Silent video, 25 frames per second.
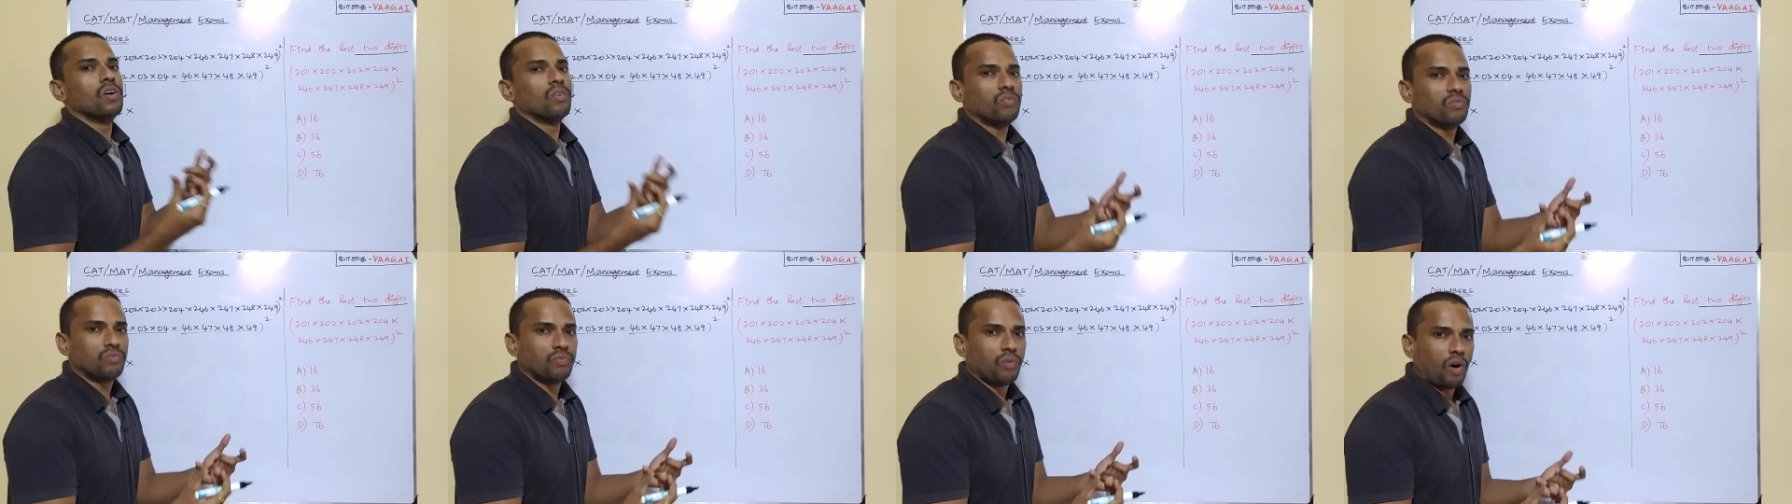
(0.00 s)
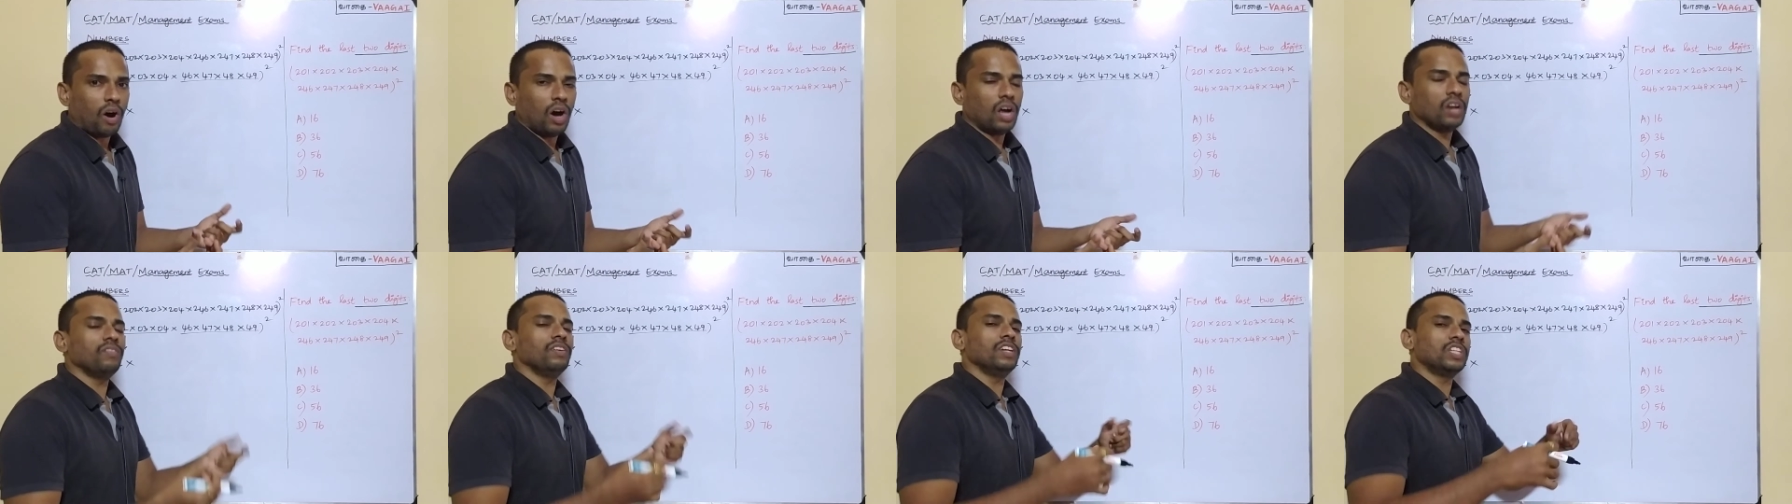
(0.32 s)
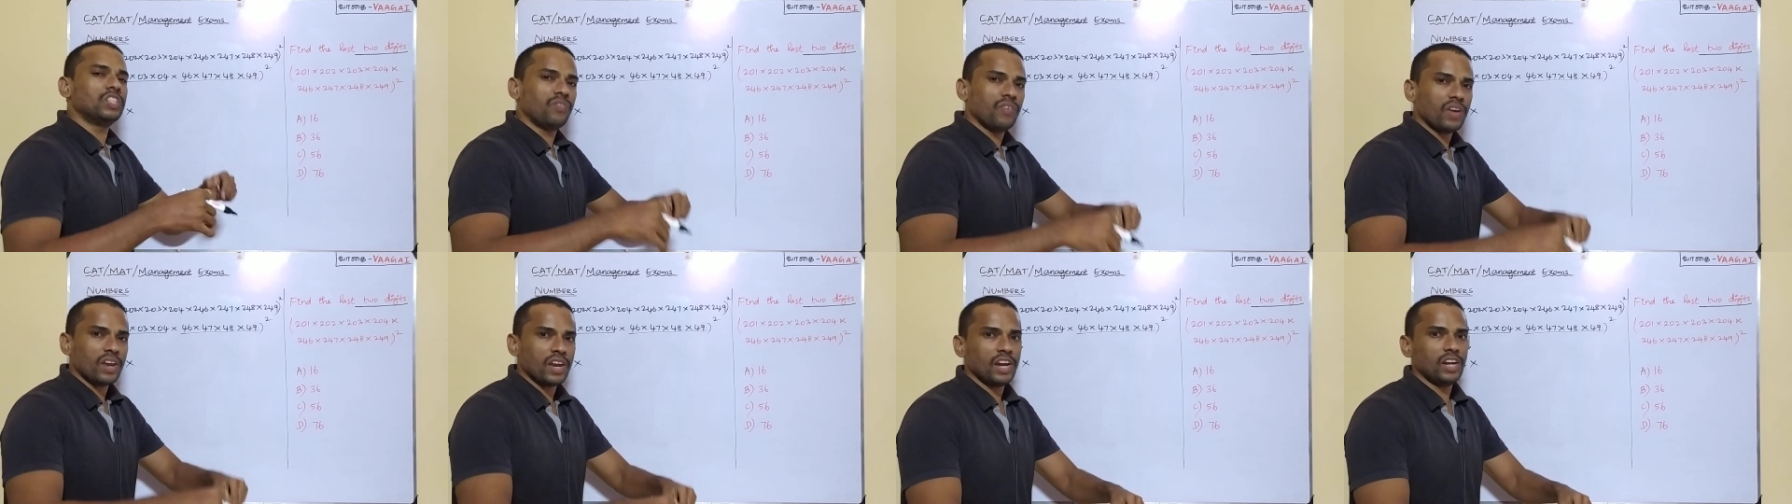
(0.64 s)
for
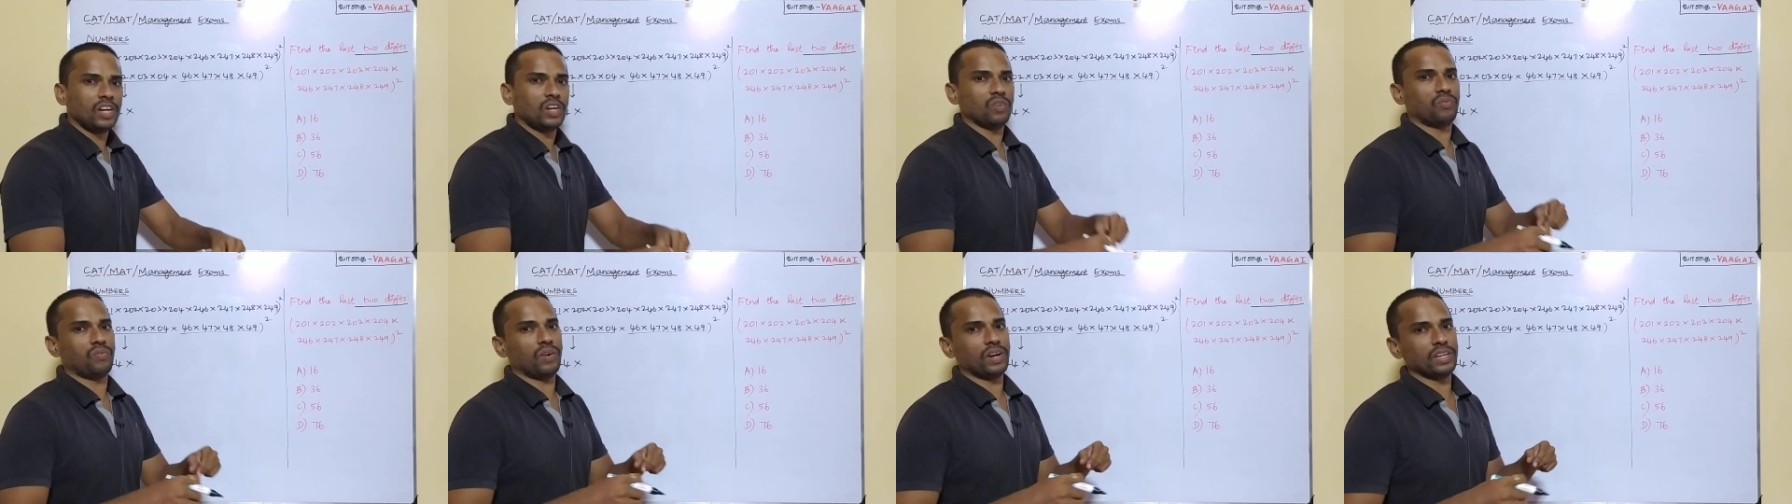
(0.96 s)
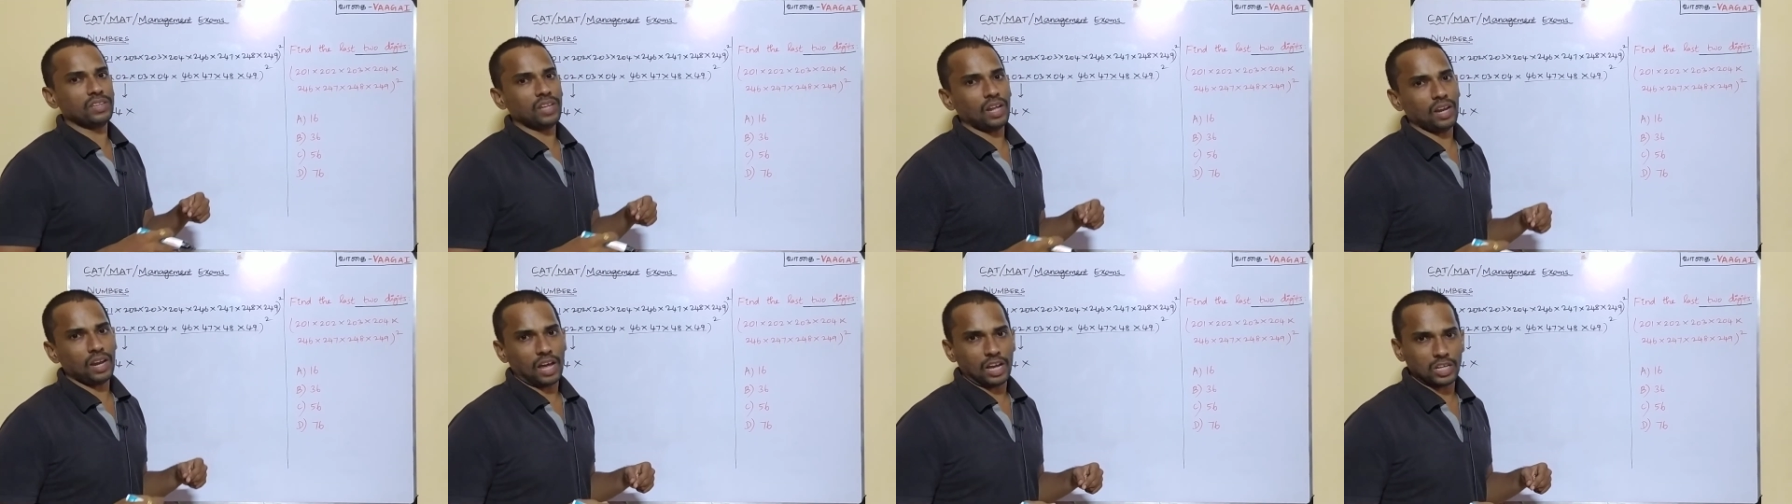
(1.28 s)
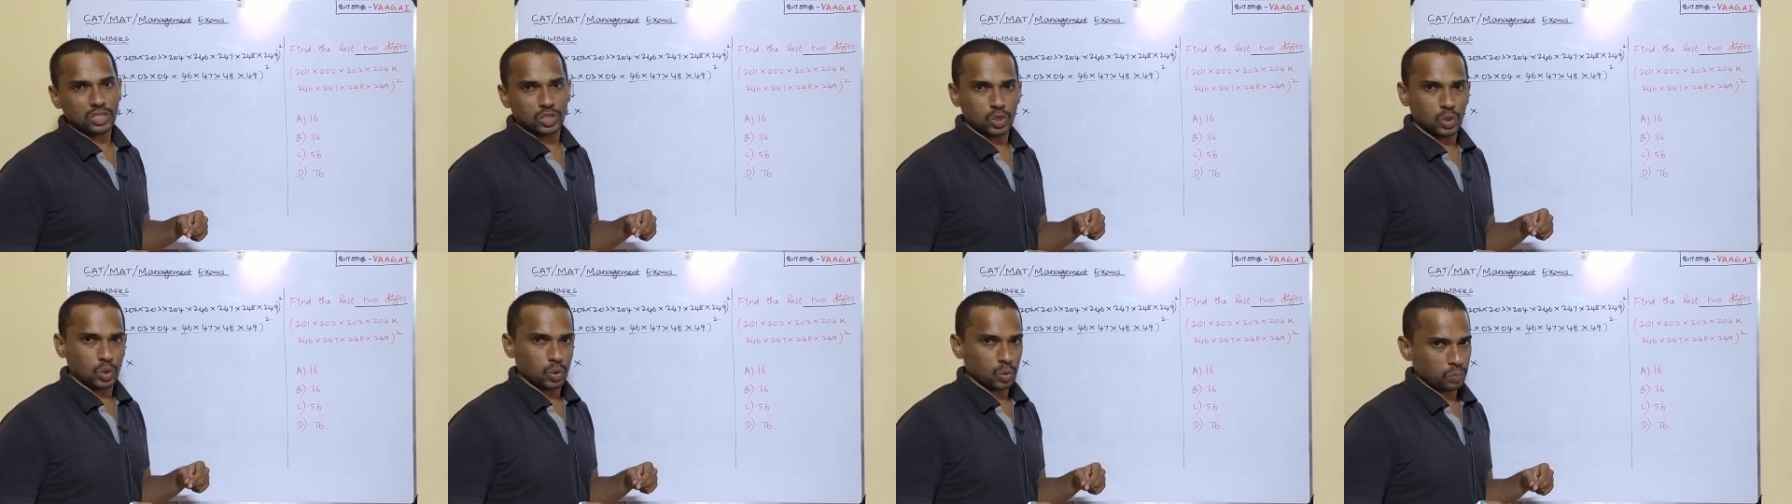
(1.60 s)
which we need to find the
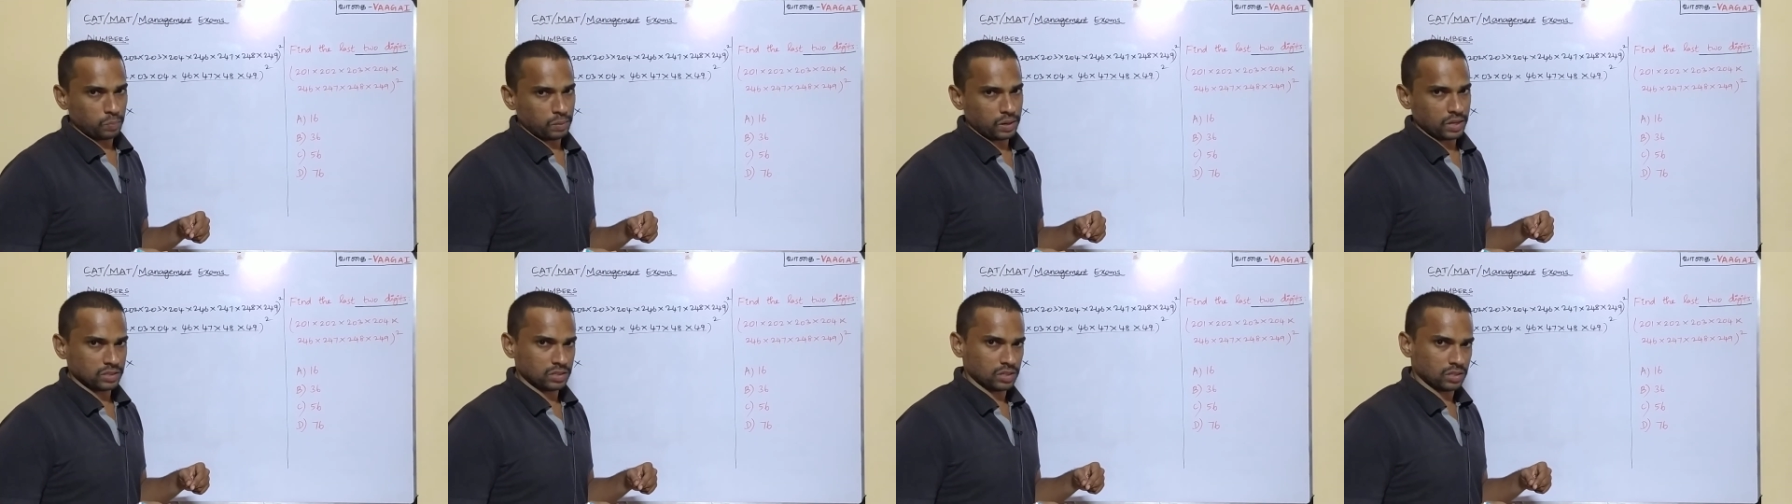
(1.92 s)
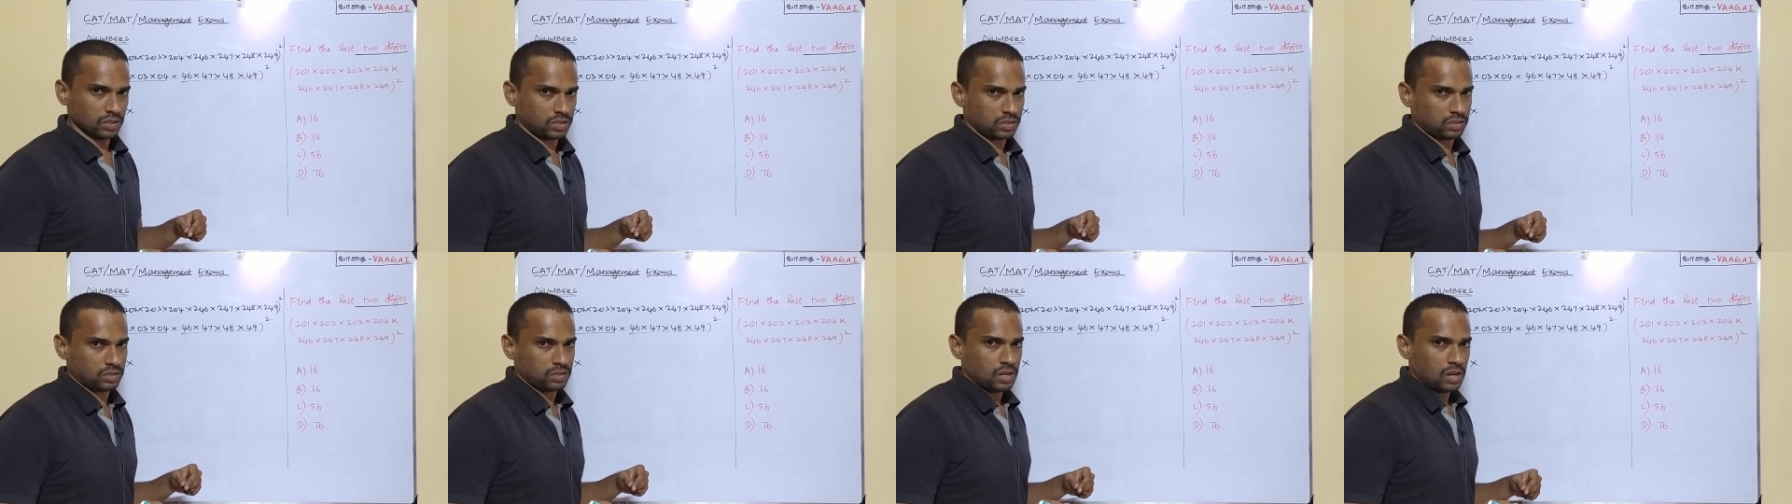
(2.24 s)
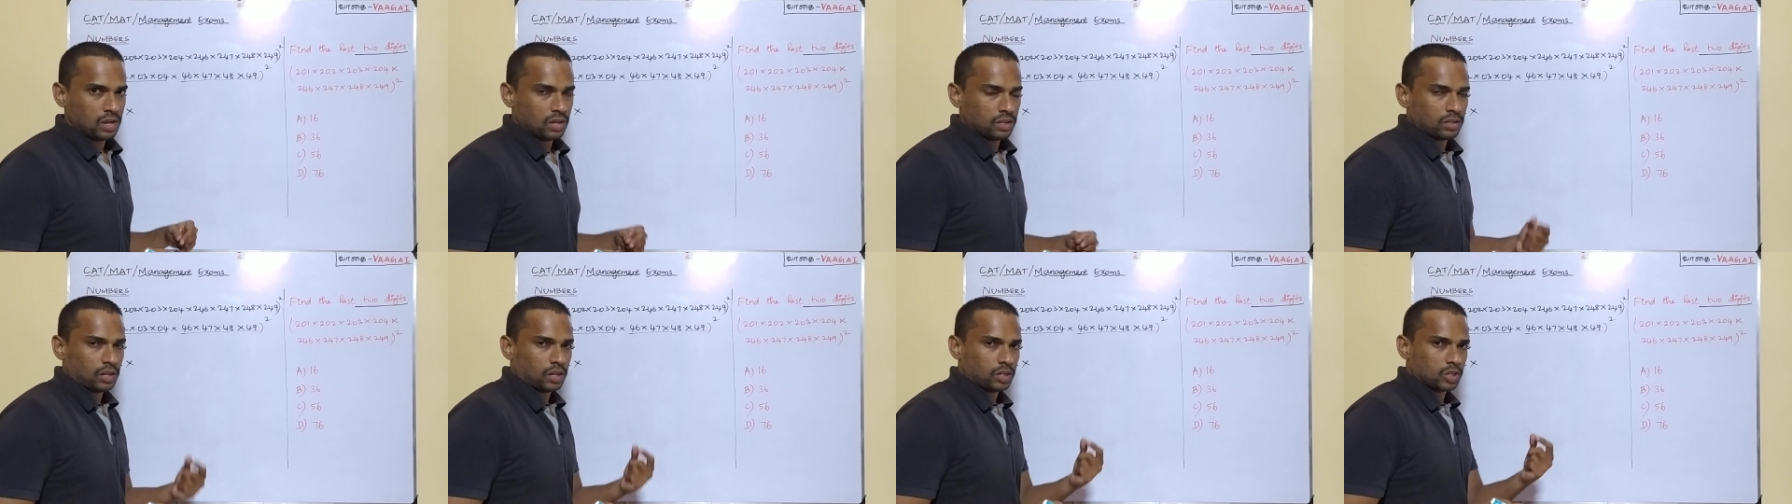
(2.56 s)
last two places